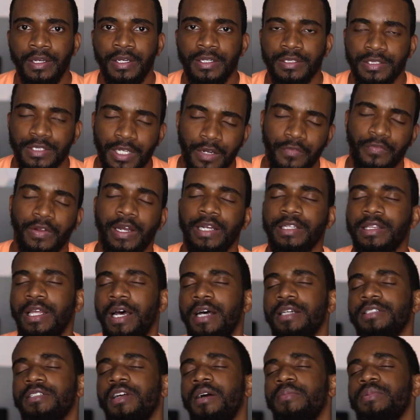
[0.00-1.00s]
Stuff like
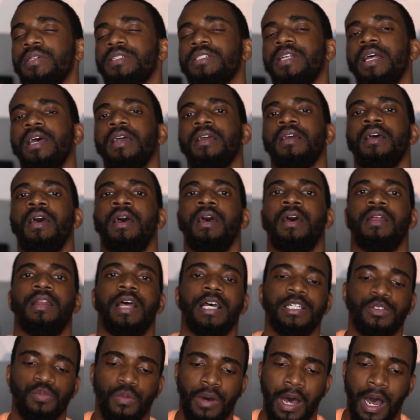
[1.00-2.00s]
that. So I'm just saying,
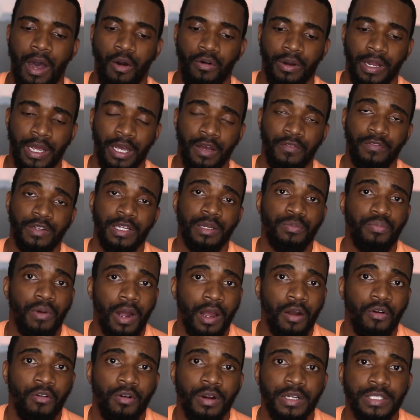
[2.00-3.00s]
that's what I would heavily
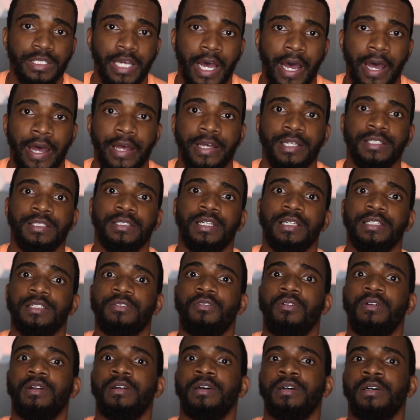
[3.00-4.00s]
prioritize. This is
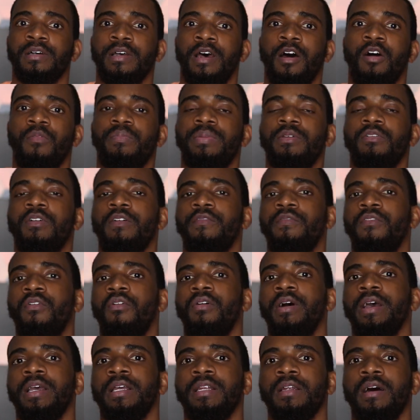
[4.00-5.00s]
going to help you
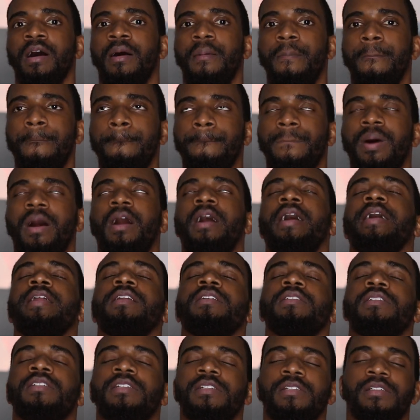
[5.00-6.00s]
avoid a
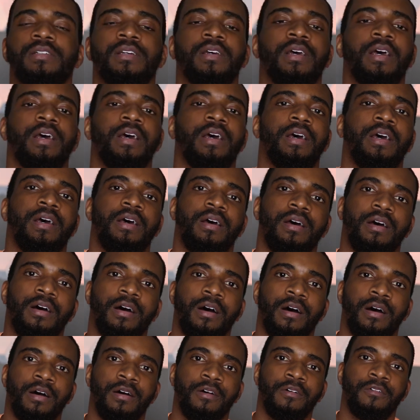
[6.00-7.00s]
bunch
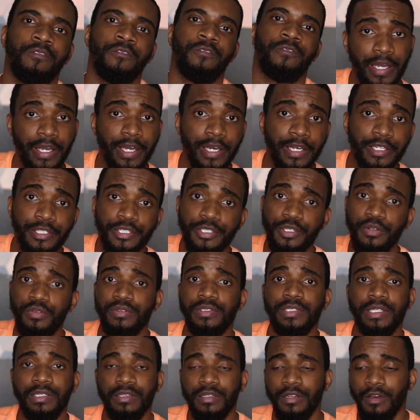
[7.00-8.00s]
of
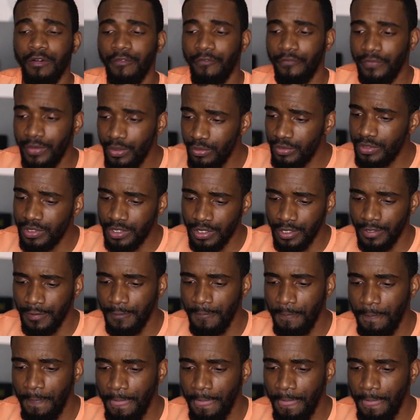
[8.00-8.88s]
issues in the future.